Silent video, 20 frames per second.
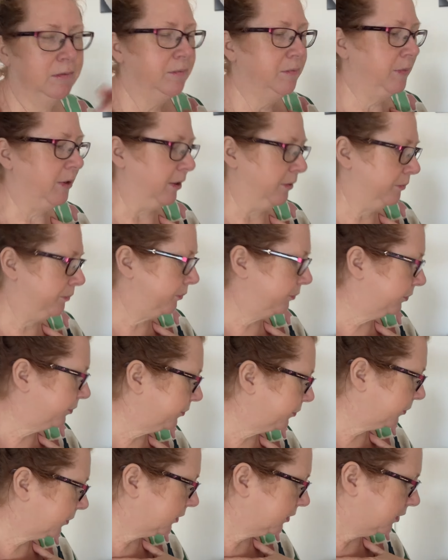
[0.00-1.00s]
Yeah,
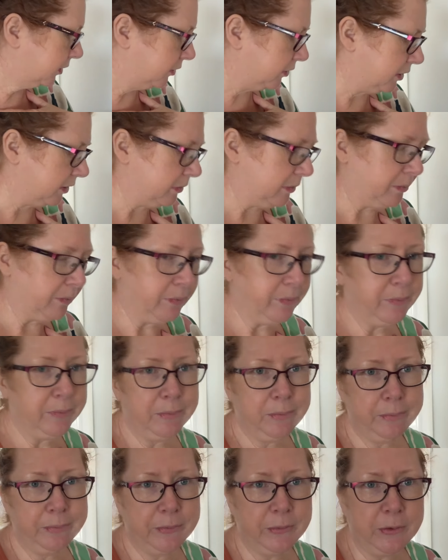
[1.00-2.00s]
right.
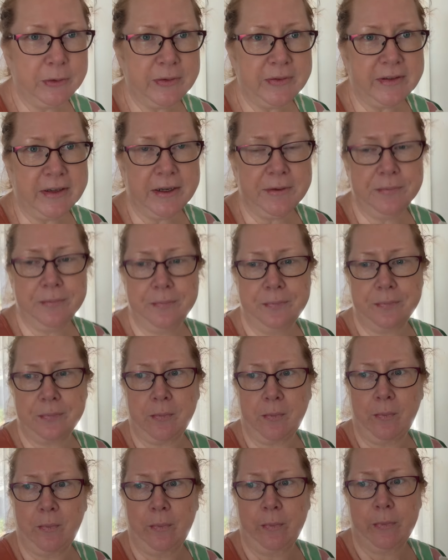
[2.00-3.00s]
We'll see.
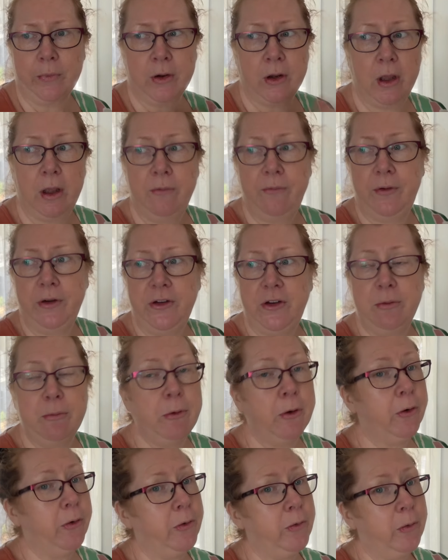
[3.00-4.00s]
Hopefully
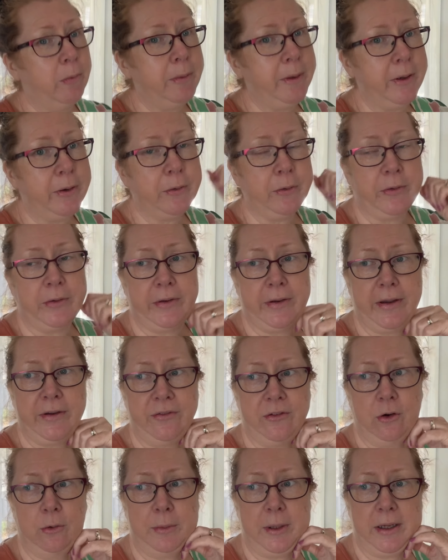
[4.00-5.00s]
tomorrow will be a good day
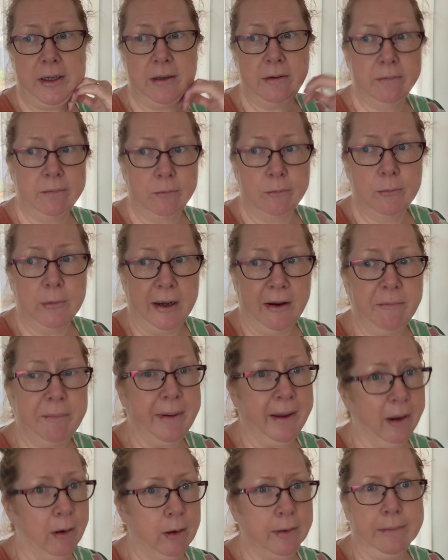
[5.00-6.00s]
for me, and we'll have
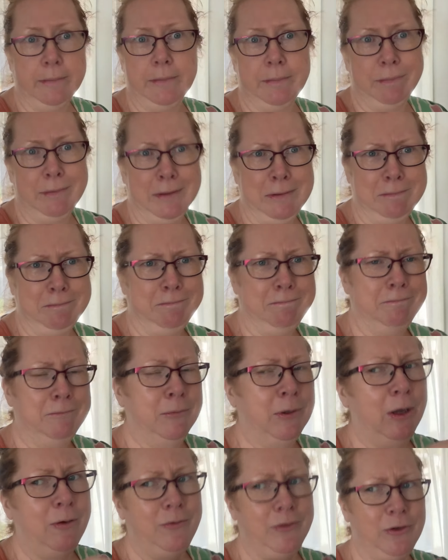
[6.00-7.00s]
power.
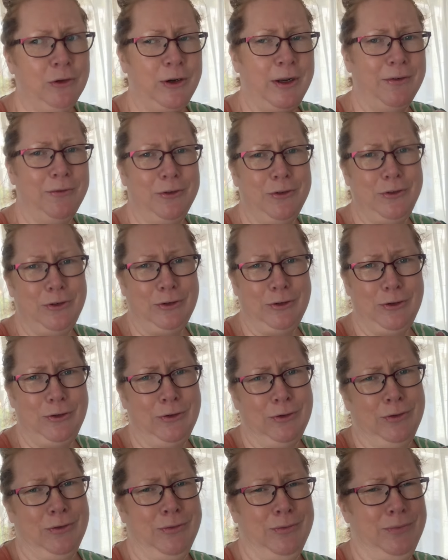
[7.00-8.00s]
Hopefully it's not out for too
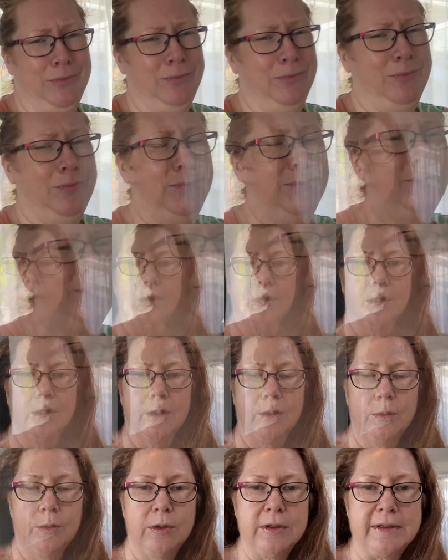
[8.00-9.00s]
long.
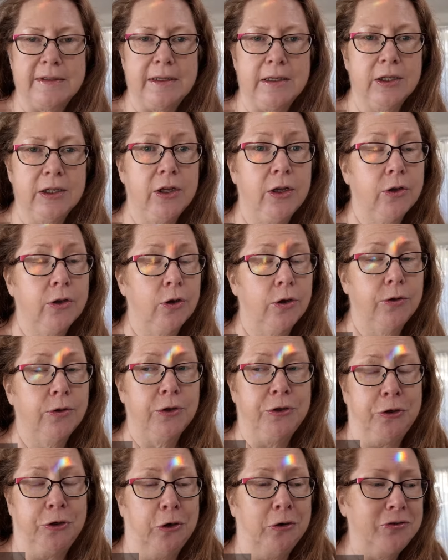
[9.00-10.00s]
Well, it's lucky I got
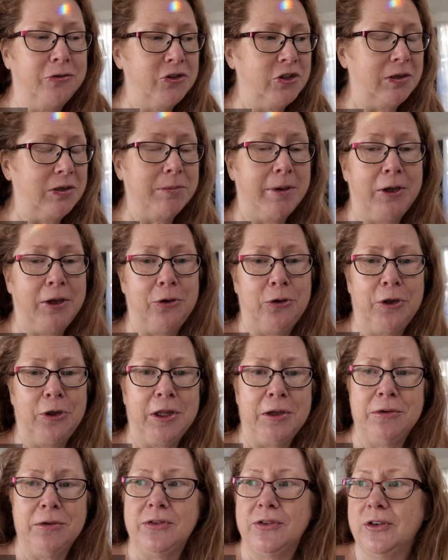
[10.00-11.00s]
the dog's dinner made
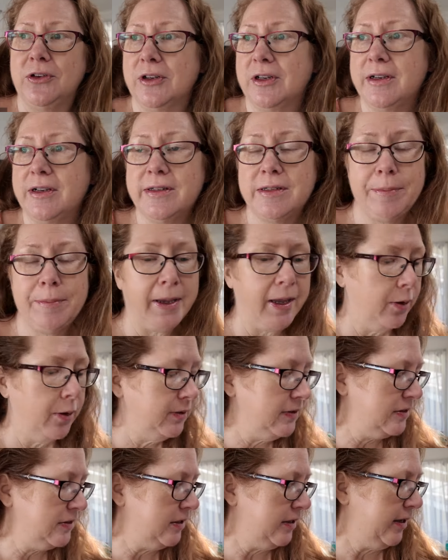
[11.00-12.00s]
earlier, isn't it? Because
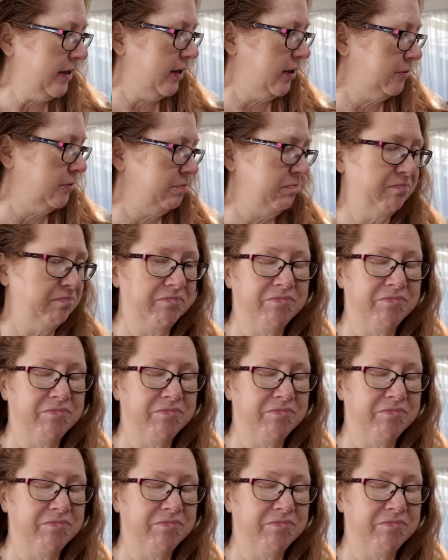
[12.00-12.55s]
power's still out.